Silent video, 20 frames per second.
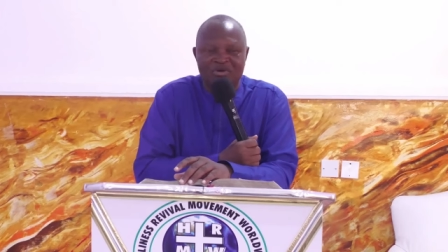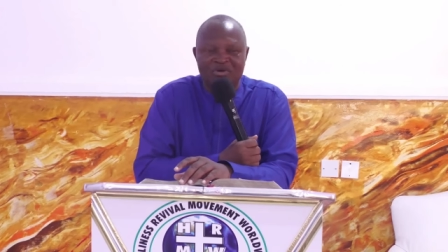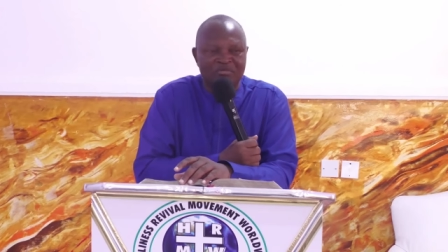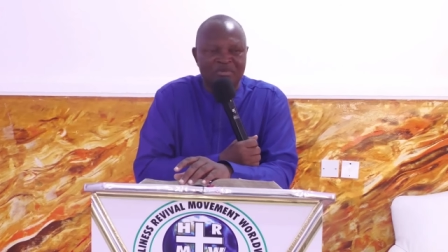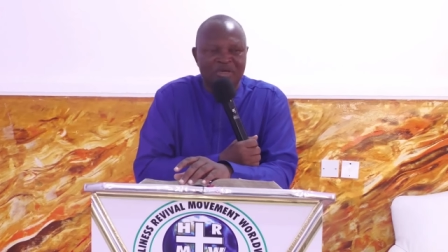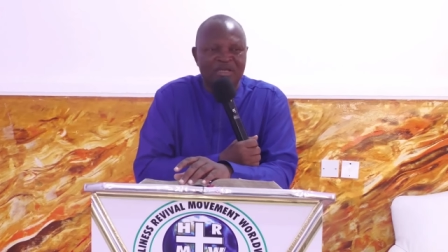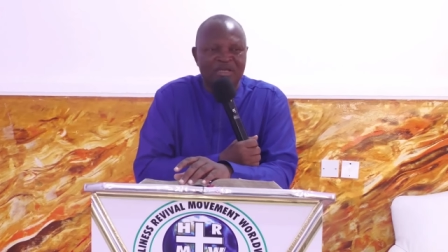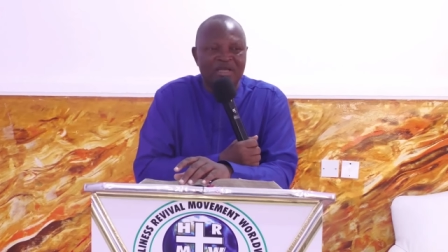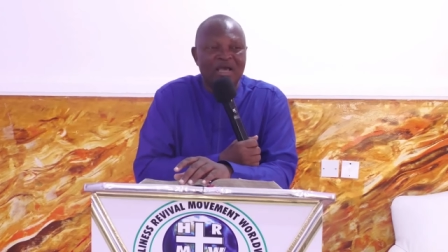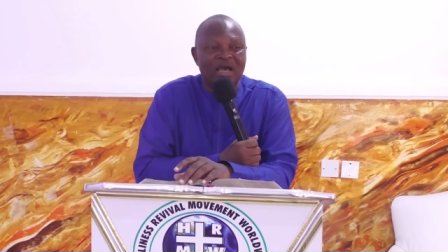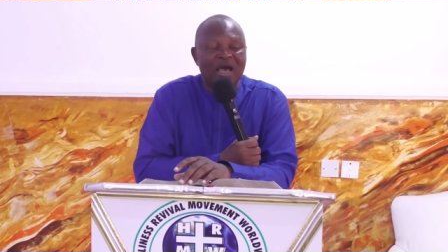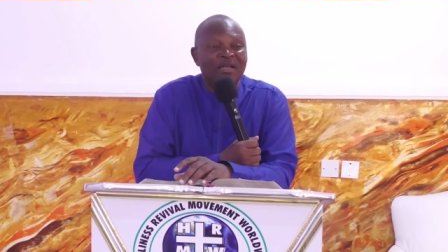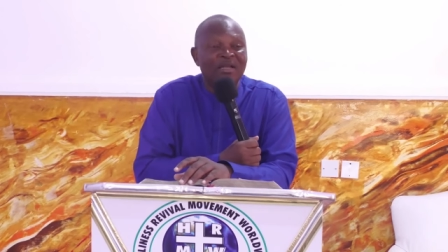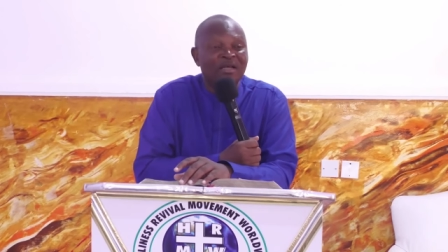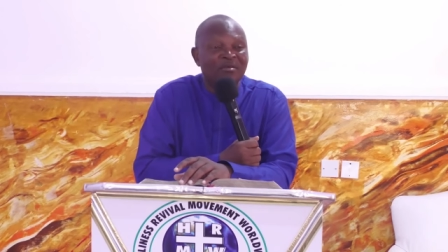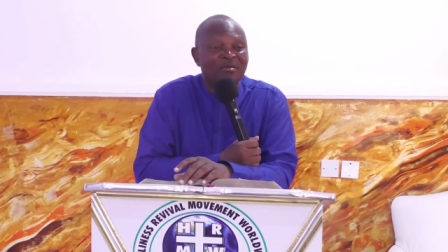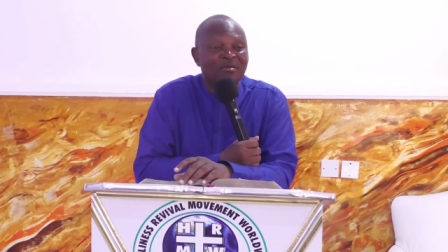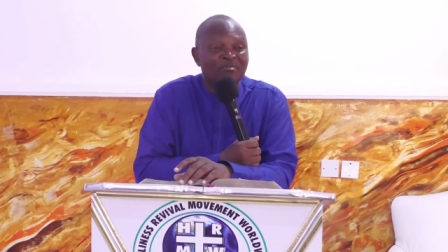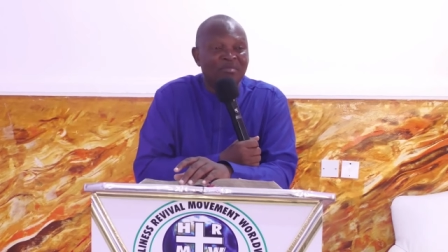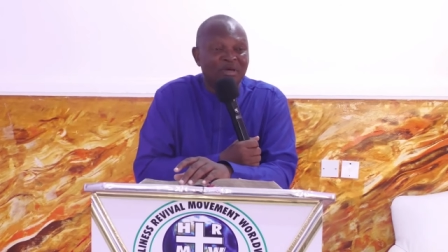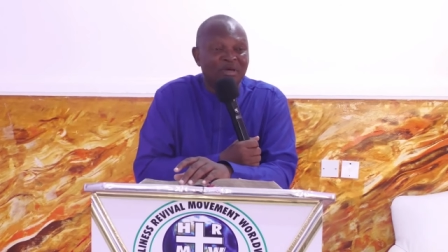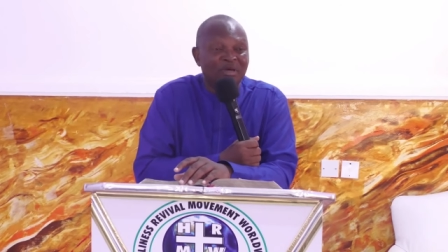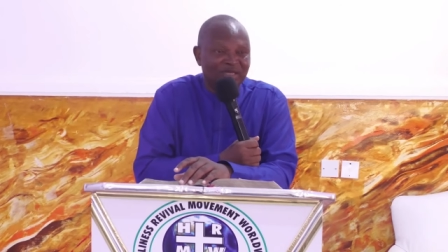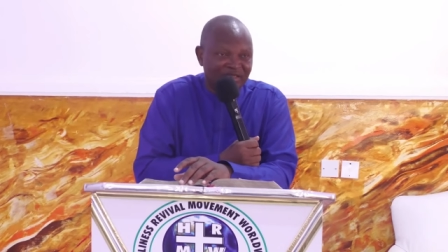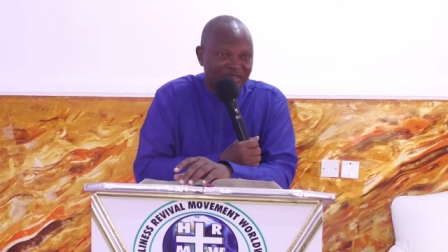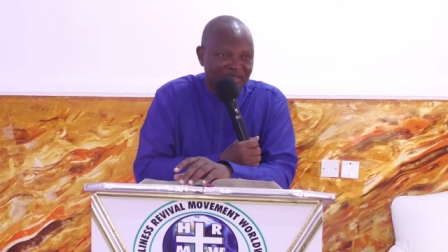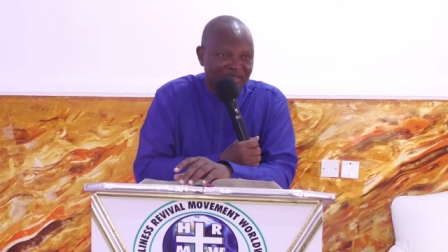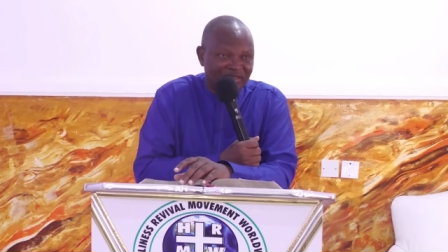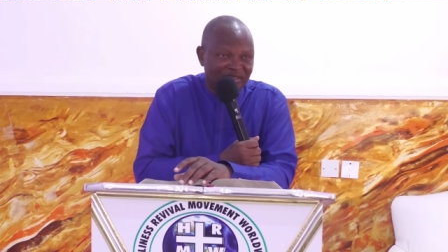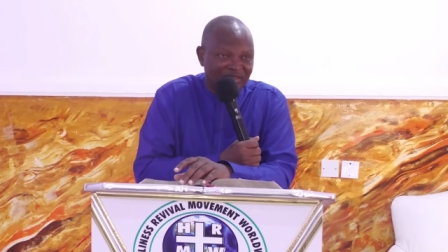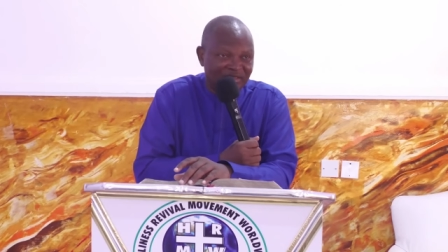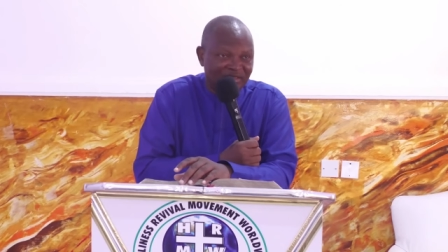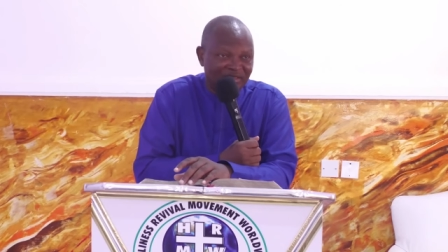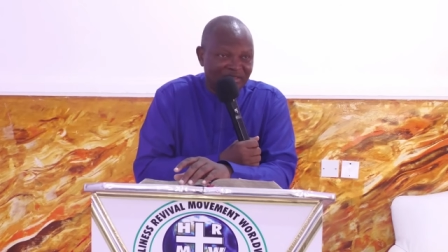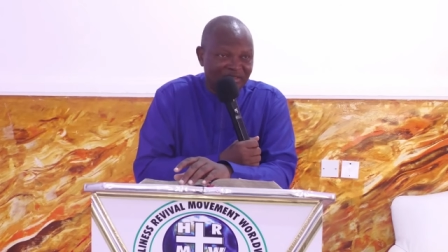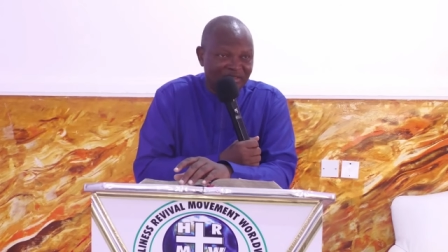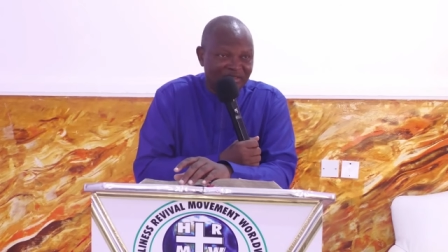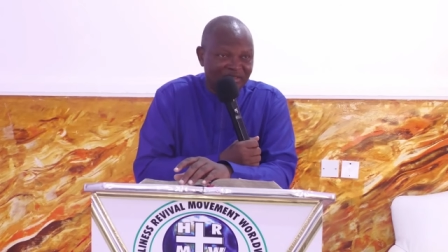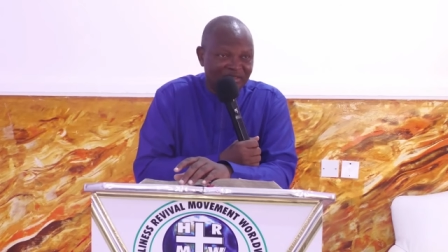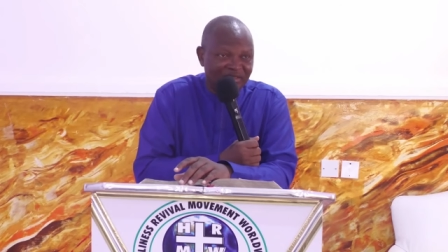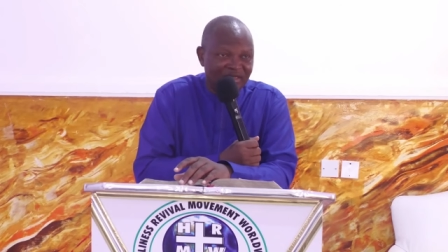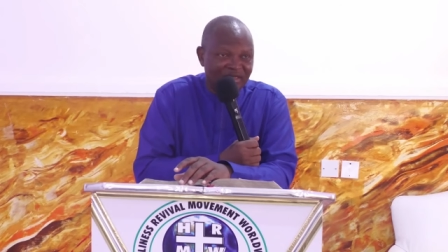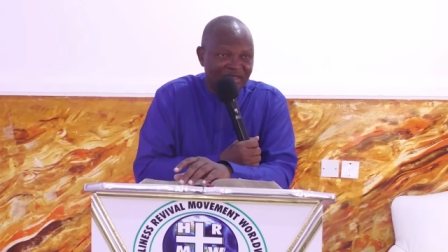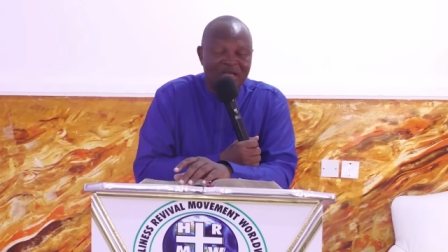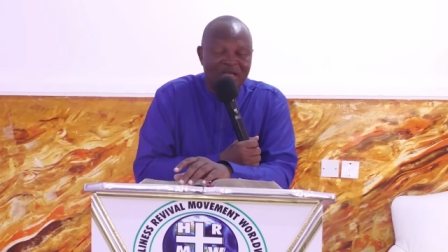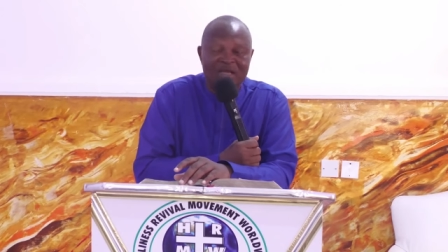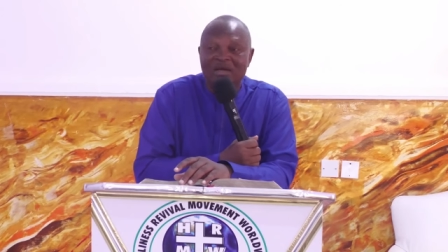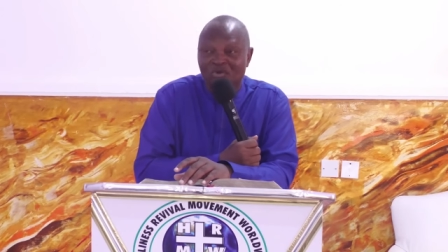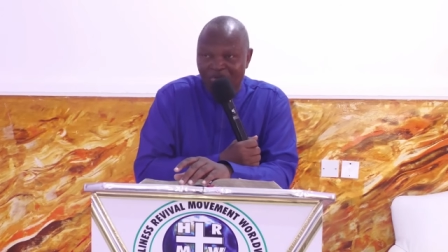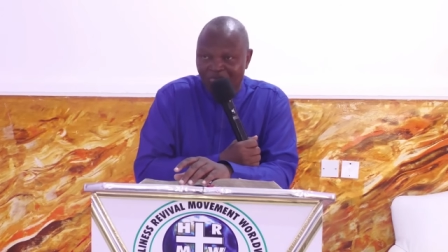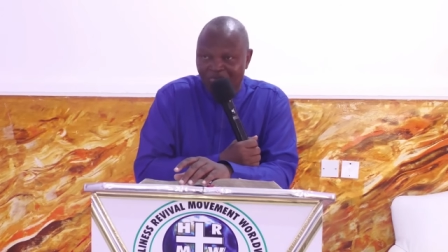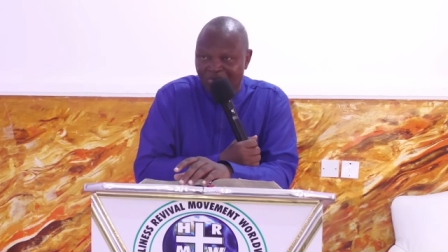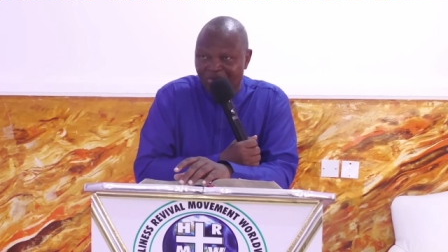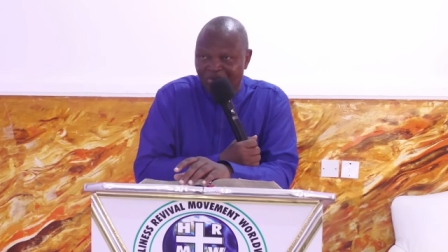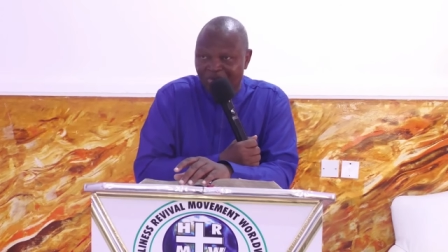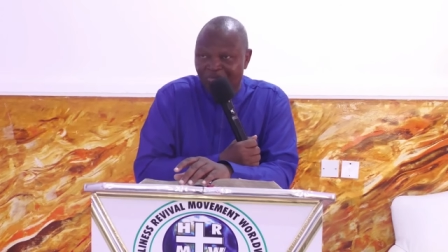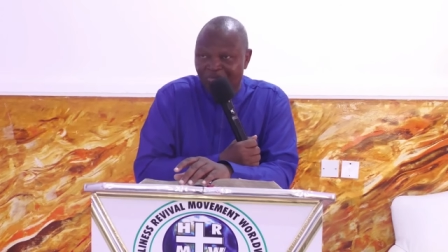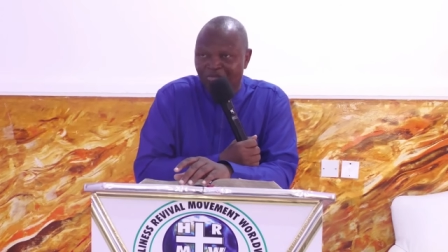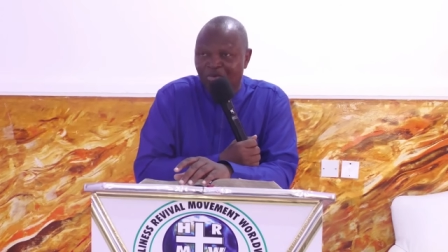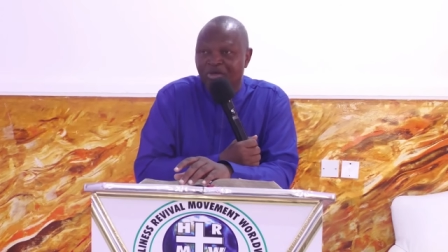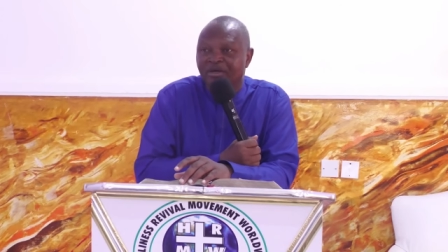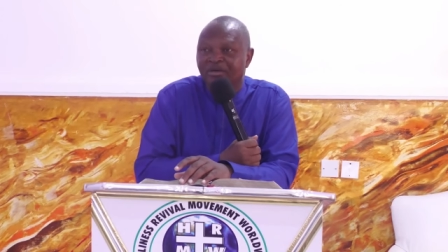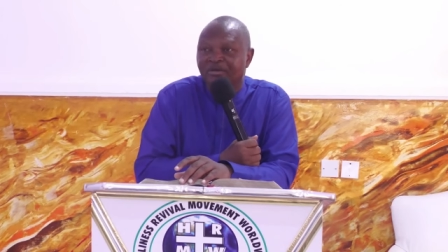But there are other matters we may bother.